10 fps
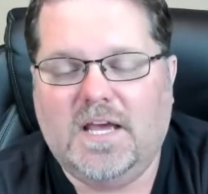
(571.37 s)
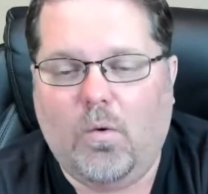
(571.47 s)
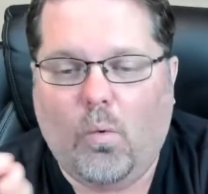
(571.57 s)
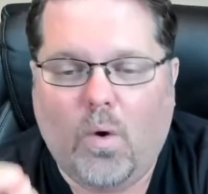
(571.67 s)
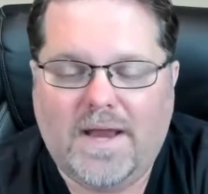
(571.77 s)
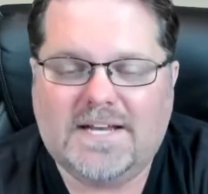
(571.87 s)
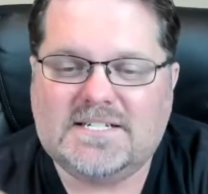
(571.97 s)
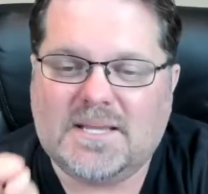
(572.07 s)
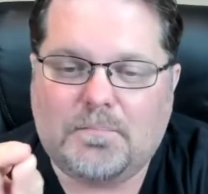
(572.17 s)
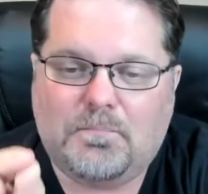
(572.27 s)
What
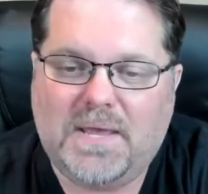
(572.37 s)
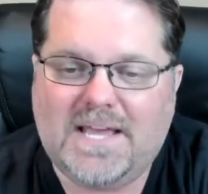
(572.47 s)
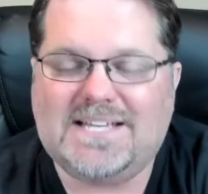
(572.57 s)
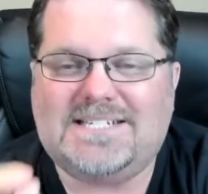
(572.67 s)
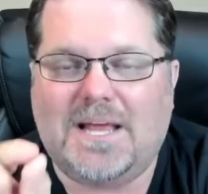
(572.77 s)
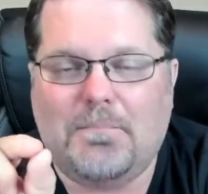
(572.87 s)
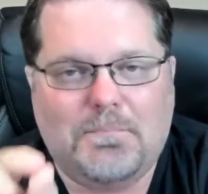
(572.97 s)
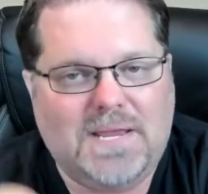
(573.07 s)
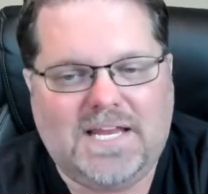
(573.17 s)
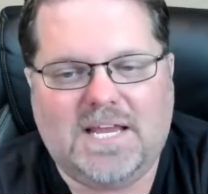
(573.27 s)
is the biggest
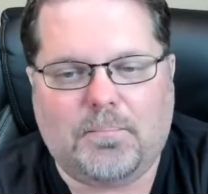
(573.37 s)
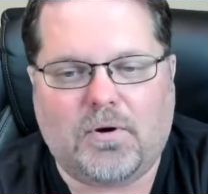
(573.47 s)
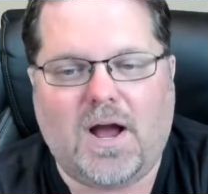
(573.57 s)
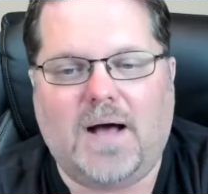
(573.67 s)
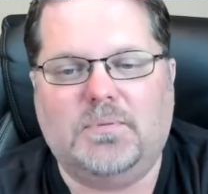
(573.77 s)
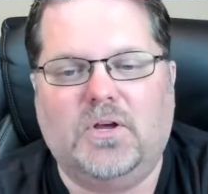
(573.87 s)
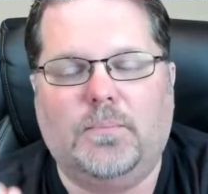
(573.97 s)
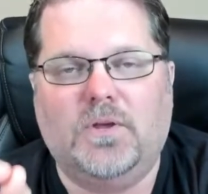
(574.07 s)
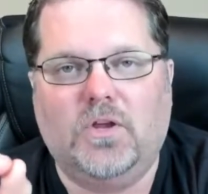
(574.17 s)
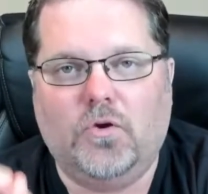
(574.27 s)
immediate
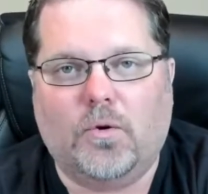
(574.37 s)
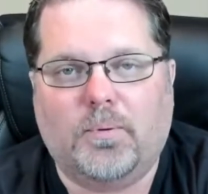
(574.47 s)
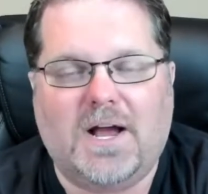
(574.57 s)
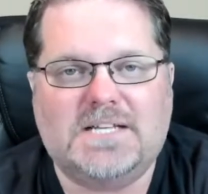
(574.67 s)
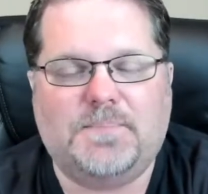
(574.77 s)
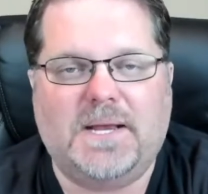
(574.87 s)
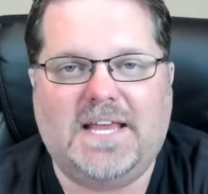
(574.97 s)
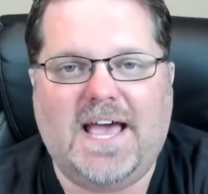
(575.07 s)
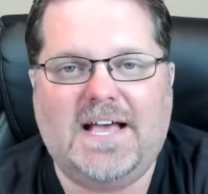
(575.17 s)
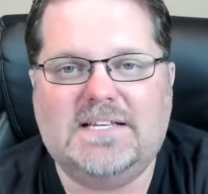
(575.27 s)
problem your prospect
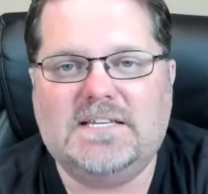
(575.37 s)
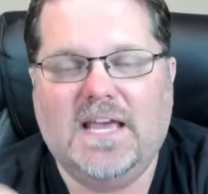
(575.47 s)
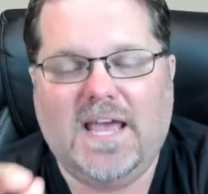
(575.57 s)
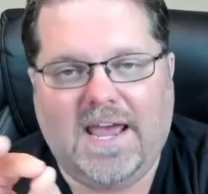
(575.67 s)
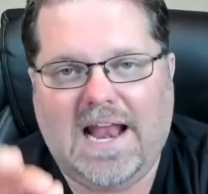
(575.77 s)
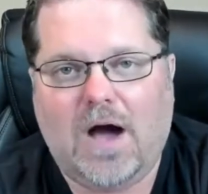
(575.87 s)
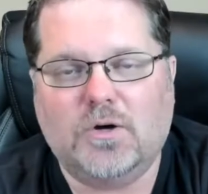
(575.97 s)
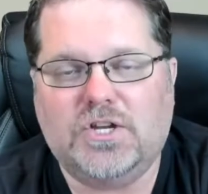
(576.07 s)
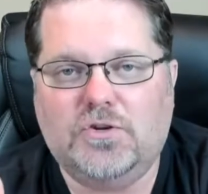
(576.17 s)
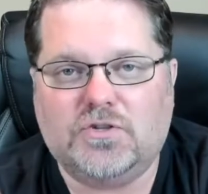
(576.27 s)
has, and how
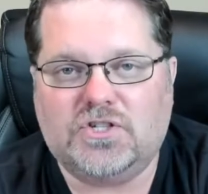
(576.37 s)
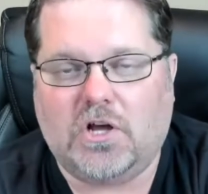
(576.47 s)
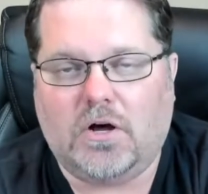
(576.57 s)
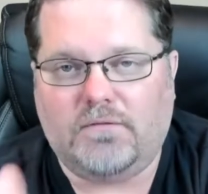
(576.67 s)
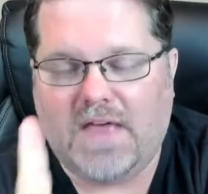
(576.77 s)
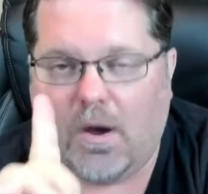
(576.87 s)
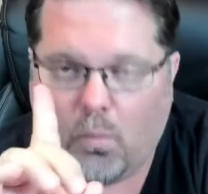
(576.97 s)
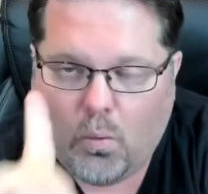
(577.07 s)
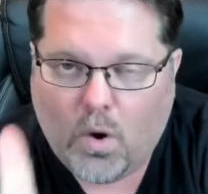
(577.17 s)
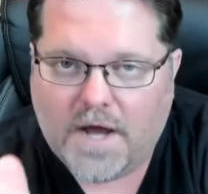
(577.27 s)
can you solve that
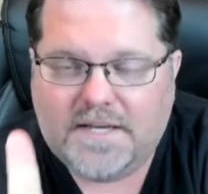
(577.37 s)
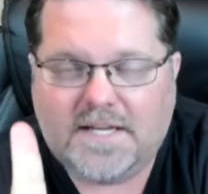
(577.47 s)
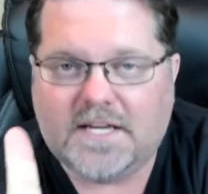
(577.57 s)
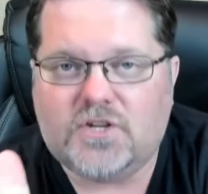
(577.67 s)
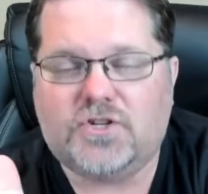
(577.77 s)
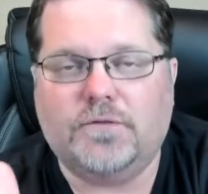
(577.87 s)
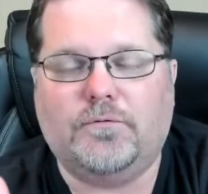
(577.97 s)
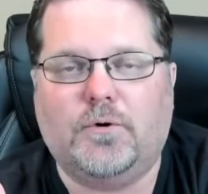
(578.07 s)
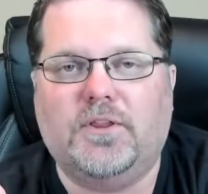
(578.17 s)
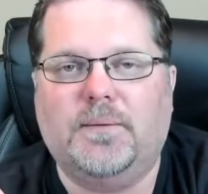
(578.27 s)
one issue
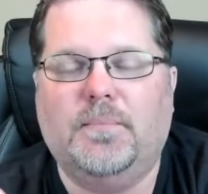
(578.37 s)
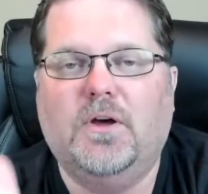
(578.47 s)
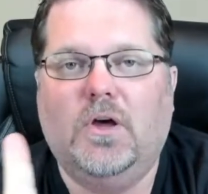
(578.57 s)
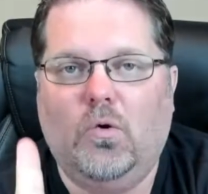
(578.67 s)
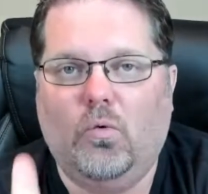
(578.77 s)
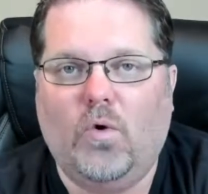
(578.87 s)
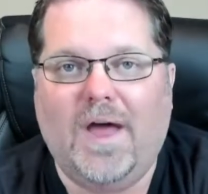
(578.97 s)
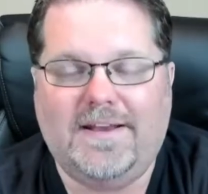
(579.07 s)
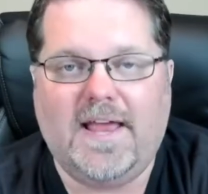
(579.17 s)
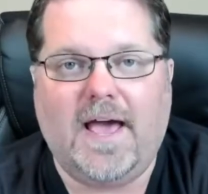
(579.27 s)
for them
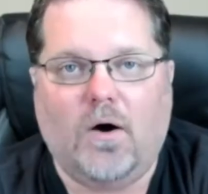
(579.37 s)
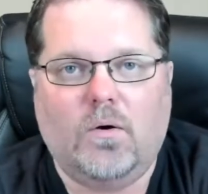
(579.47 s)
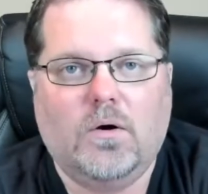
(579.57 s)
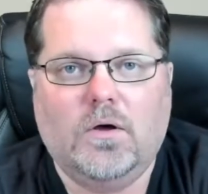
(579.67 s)
right now?